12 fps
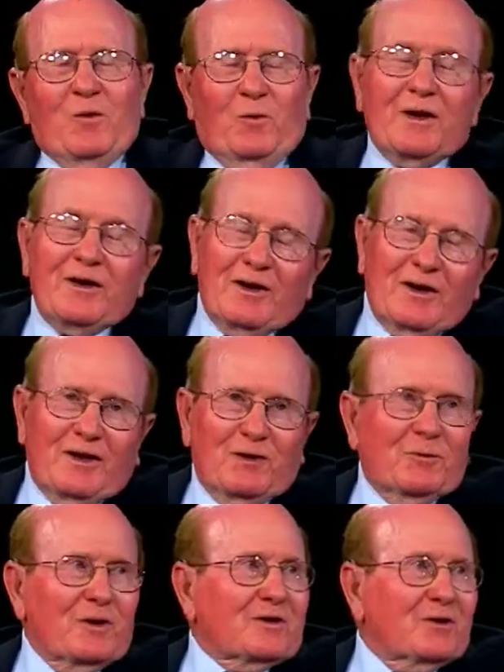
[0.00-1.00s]
we got in,
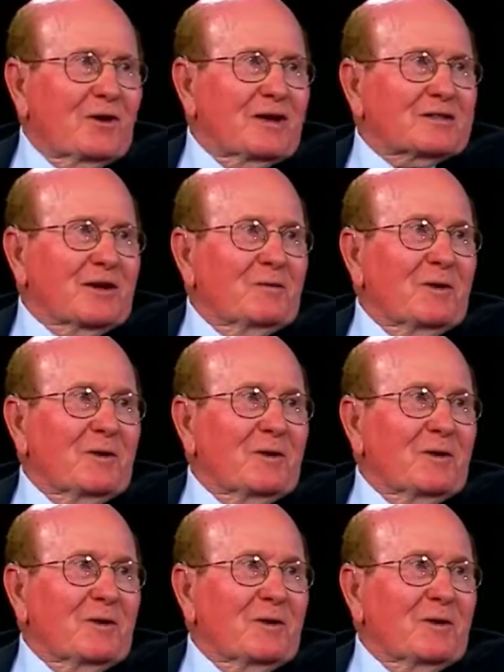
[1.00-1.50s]
but the rest of